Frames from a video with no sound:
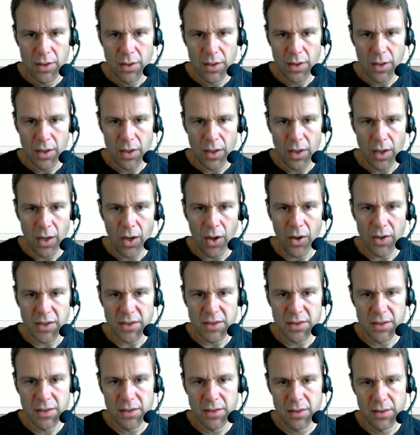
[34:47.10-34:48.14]

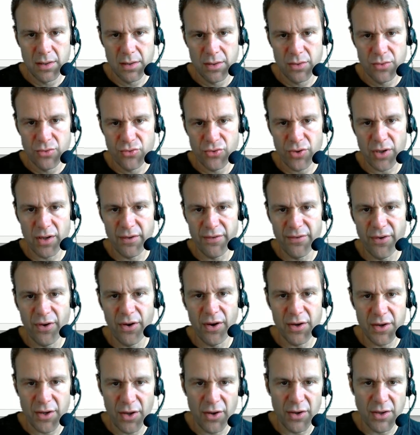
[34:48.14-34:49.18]
height. Trigger
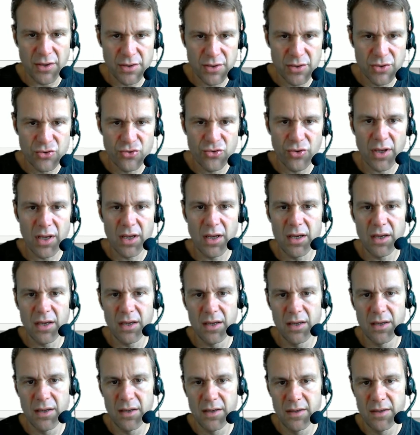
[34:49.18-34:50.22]
fired height.
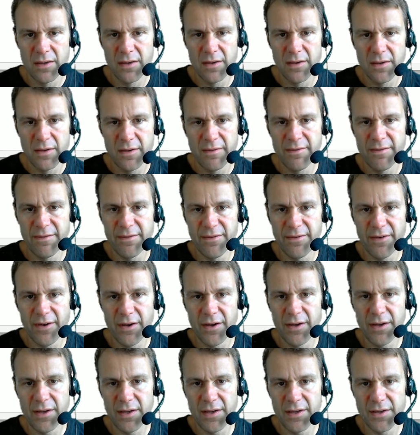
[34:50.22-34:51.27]
Trigger
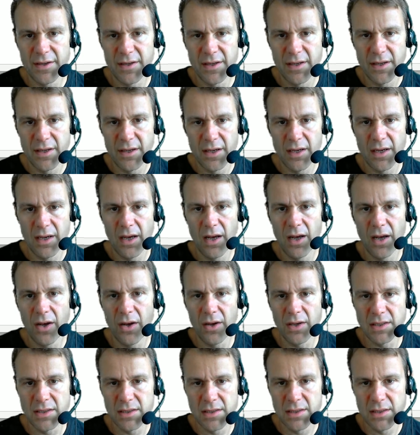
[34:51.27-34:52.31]
fired
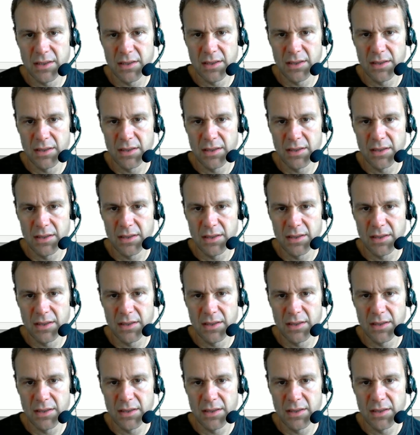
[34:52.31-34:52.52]
height